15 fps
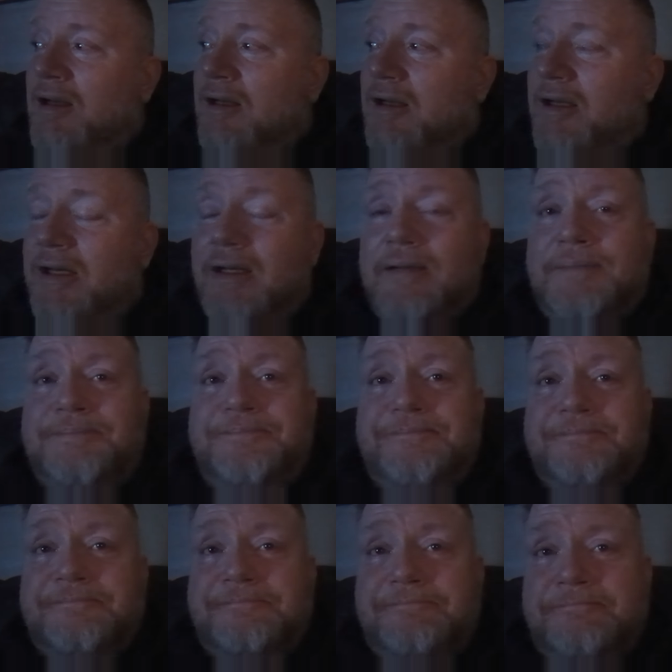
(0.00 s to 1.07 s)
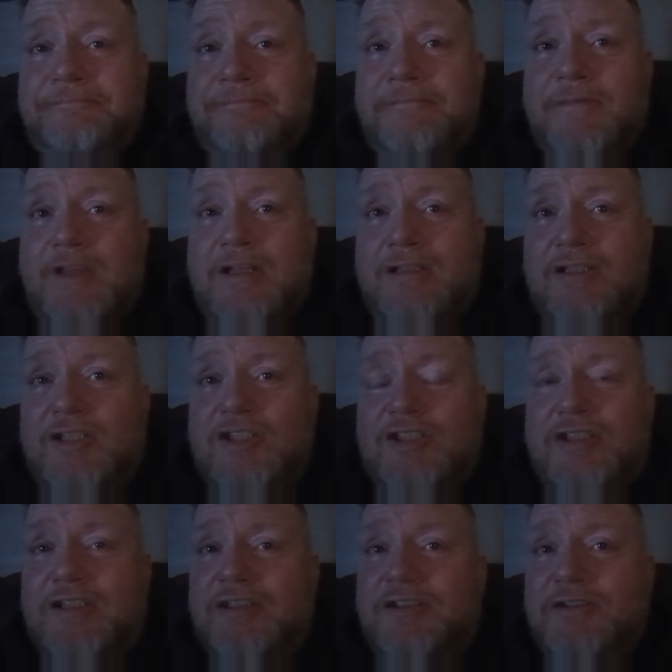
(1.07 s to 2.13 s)
Uh,
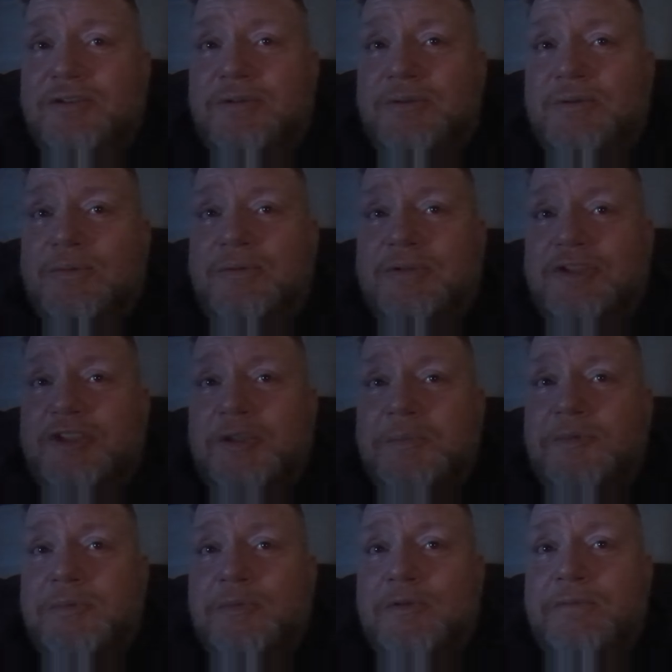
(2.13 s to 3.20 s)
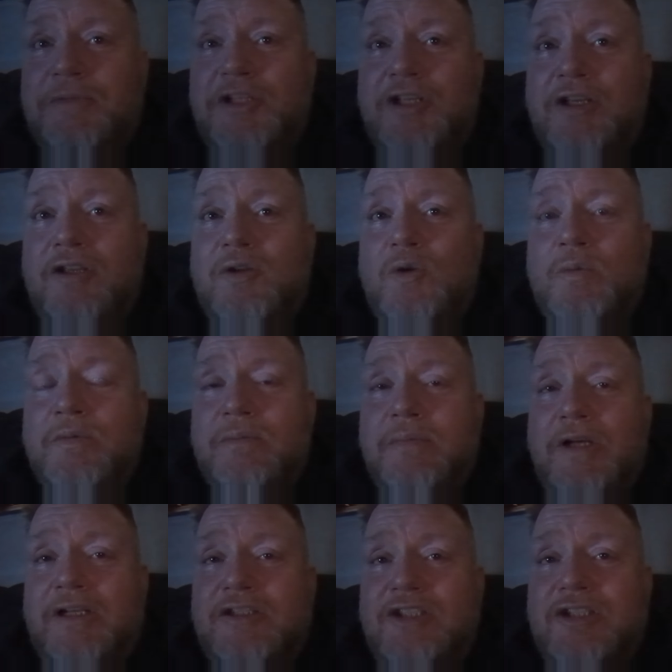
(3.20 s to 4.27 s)
listening to Symptom of Being Human
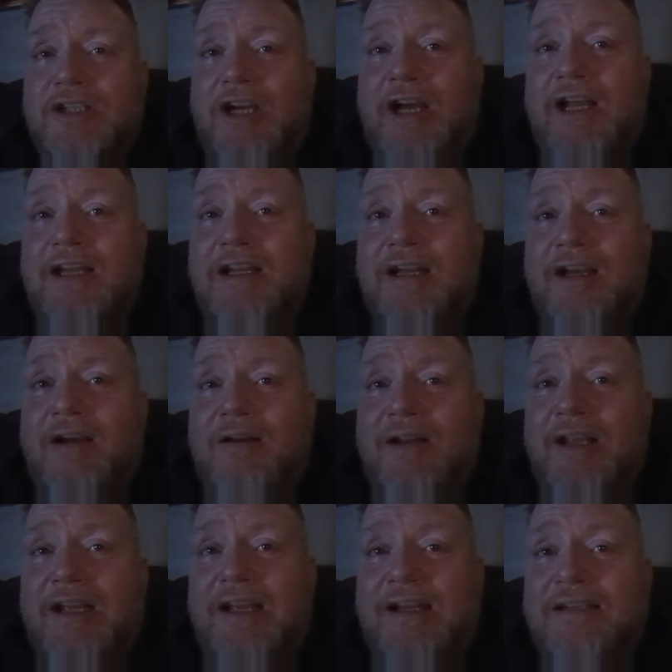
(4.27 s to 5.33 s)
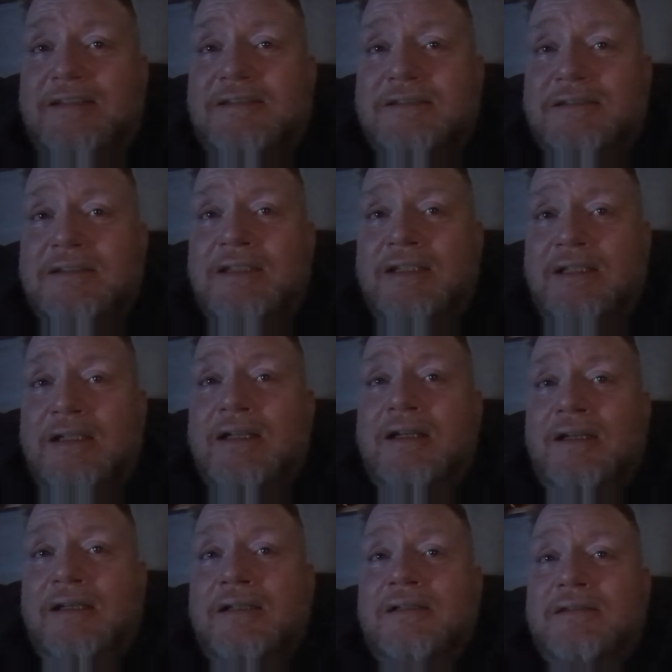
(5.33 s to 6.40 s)
by Shinedown, and
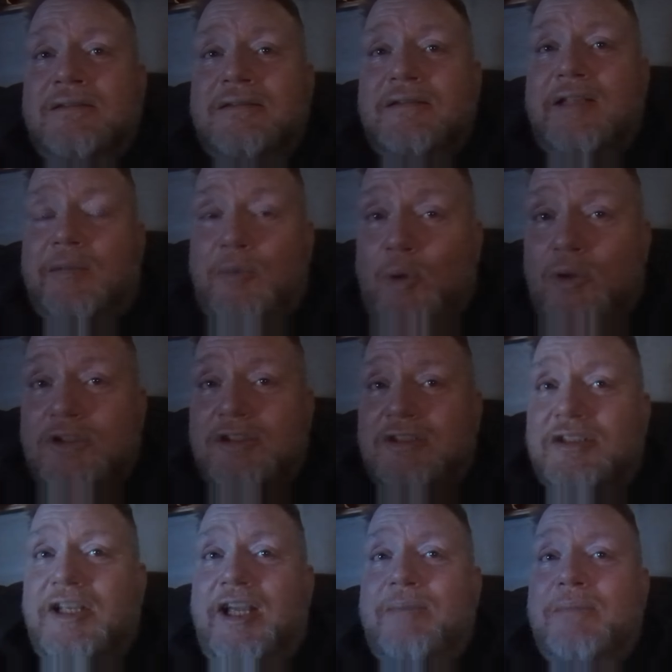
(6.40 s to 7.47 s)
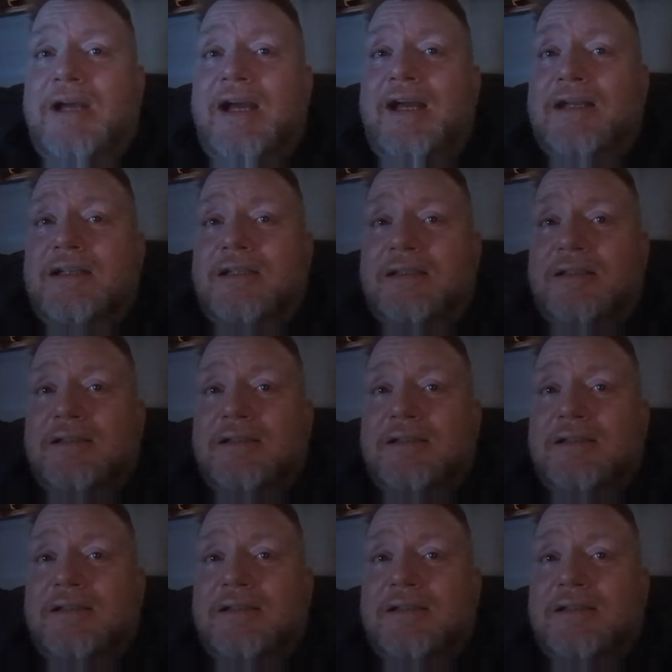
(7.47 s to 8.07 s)
emotions came back.